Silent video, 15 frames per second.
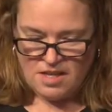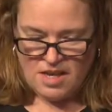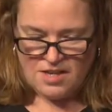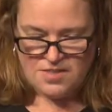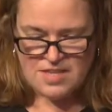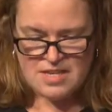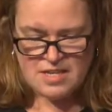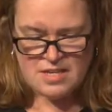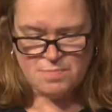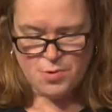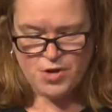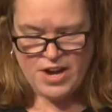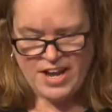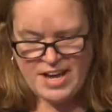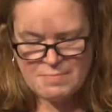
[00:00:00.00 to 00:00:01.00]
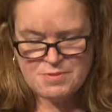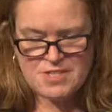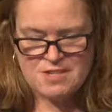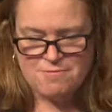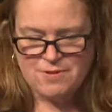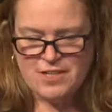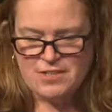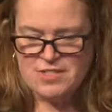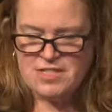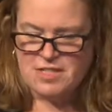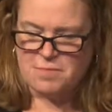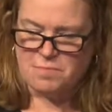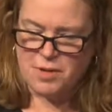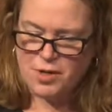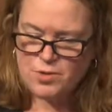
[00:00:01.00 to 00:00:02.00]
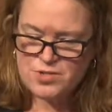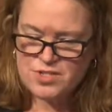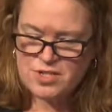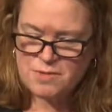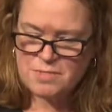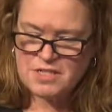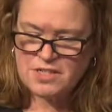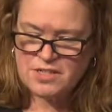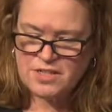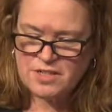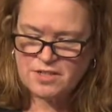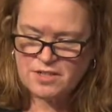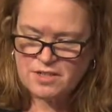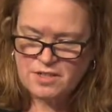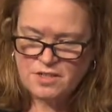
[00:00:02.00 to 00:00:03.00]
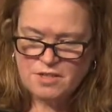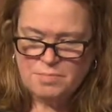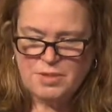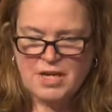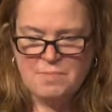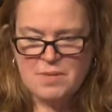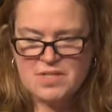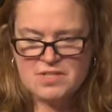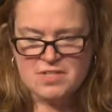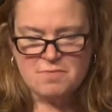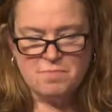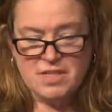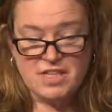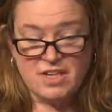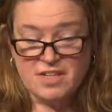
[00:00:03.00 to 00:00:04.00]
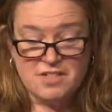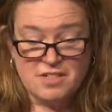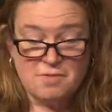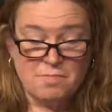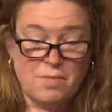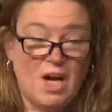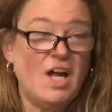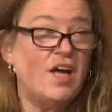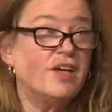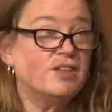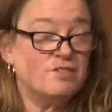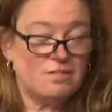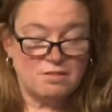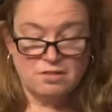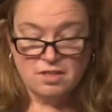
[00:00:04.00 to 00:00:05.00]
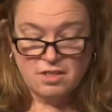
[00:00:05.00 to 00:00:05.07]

I think perhaps he felt he had imposed on me a little, but I must admit I didn't mind.